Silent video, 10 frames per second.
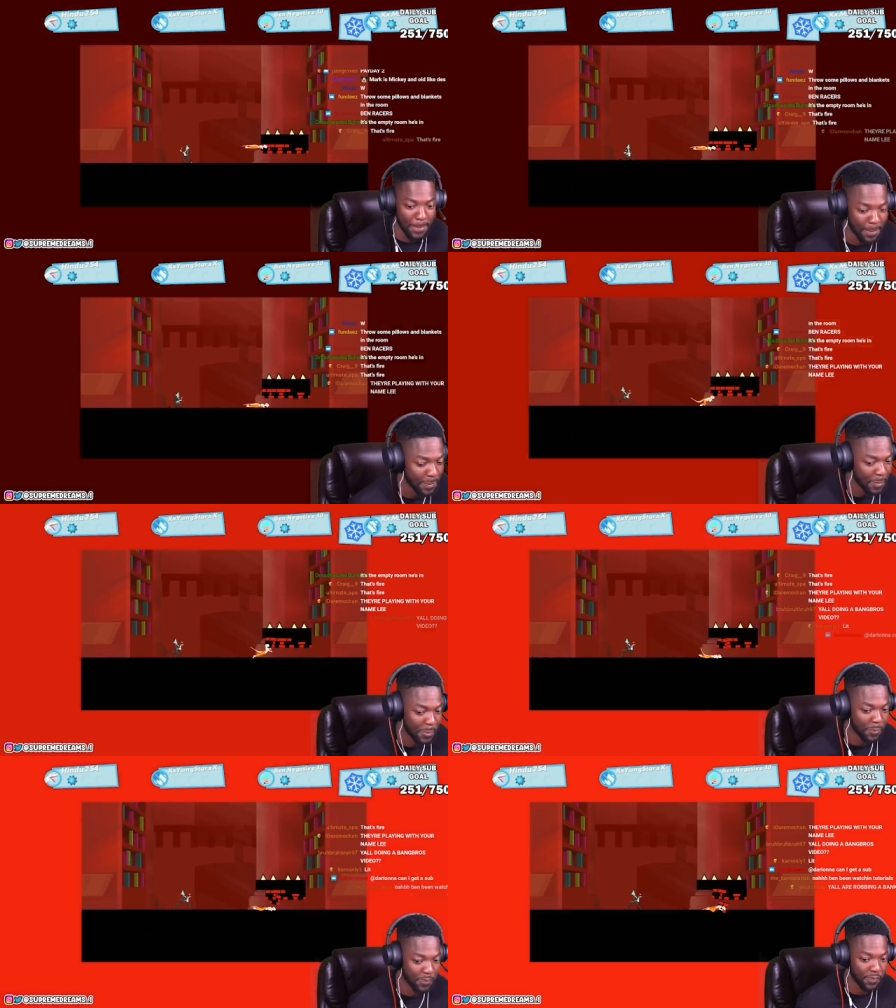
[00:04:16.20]
Fuck.
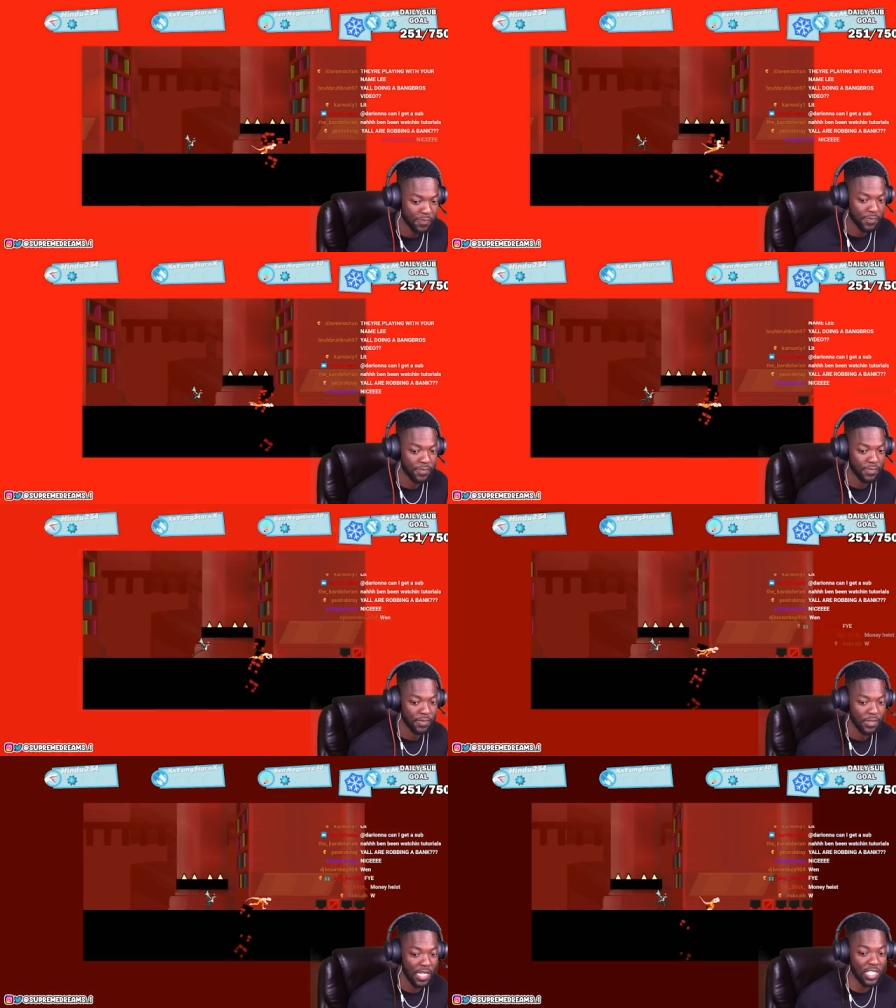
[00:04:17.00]
Oh, you
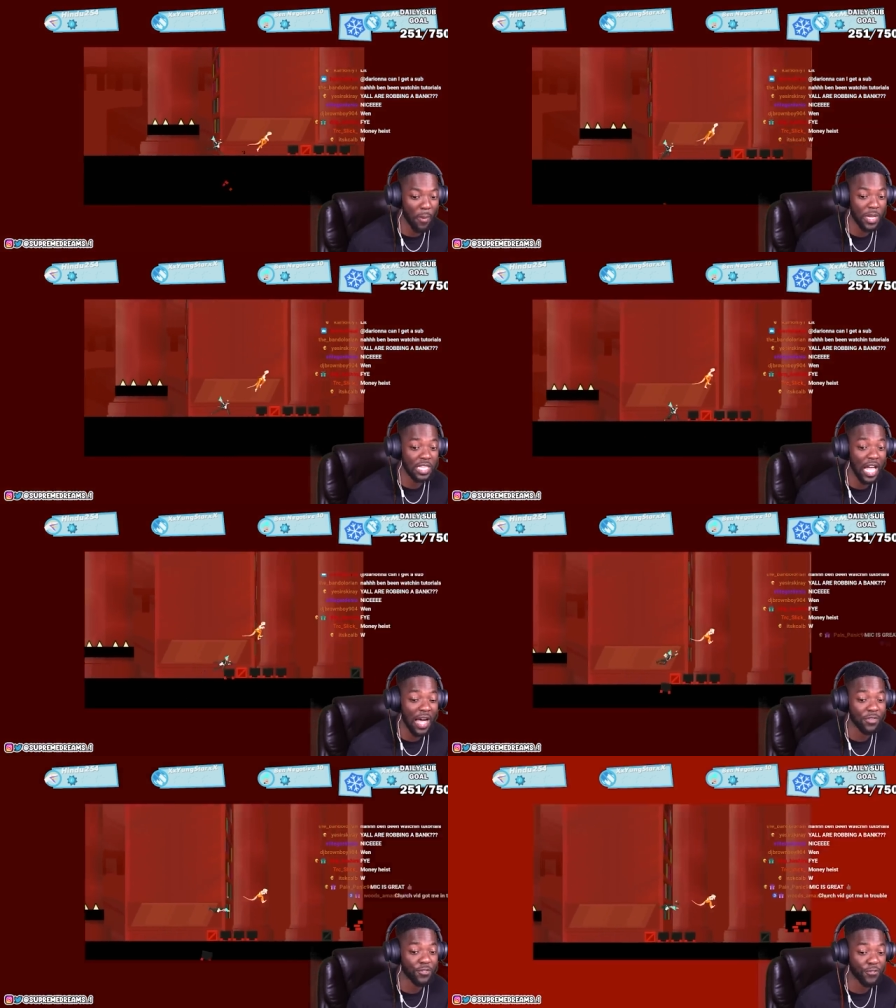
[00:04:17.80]
dumbass. It's gonna be live